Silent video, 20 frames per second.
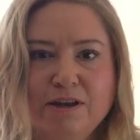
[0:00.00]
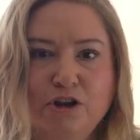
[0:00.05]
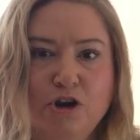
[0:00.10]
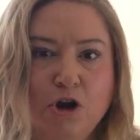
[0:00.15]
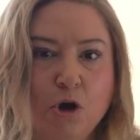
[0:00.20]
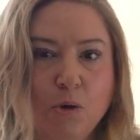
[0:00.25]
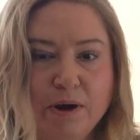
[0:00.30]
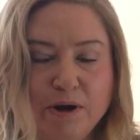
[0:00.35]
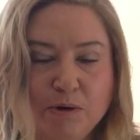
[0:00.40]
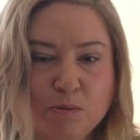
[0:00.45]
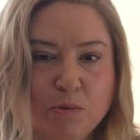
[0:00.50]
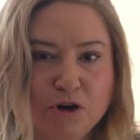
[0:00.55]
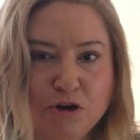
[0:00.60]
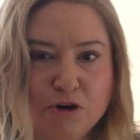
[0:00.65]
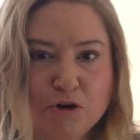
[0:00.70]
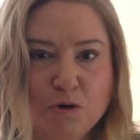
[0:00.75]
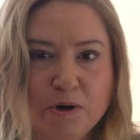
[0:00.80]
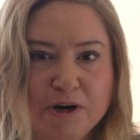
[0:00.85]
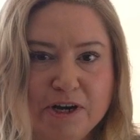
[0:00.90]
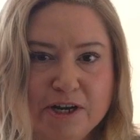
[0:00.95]
knowing what
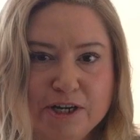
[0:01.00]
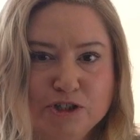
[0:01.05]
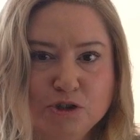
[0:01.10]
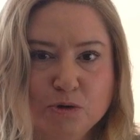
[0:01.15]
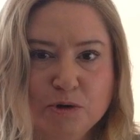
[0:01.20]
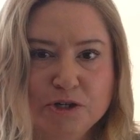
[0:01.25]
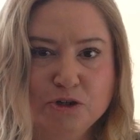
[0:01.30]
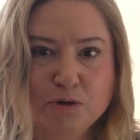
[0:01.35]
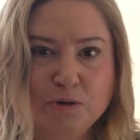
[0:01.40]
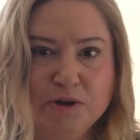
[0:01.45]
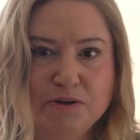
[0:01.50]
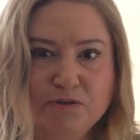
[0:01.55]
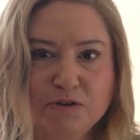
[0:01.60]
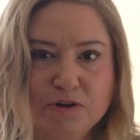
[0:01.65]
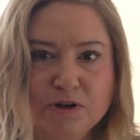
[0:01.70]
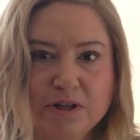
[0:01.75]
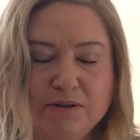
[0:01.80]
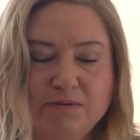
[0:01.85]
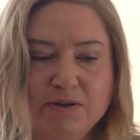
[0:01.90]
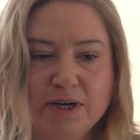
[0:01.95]
you're going to enjoy doing
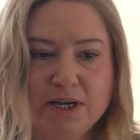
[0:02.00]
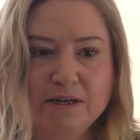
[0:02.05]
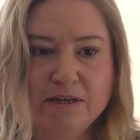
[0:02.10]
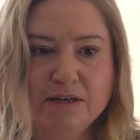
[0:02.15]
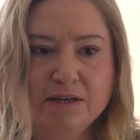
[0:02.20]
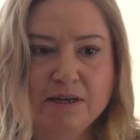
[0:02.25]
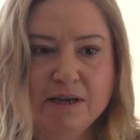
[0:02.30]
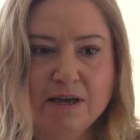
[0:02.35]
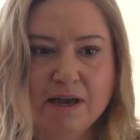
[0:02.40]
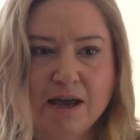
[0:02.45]
for a living.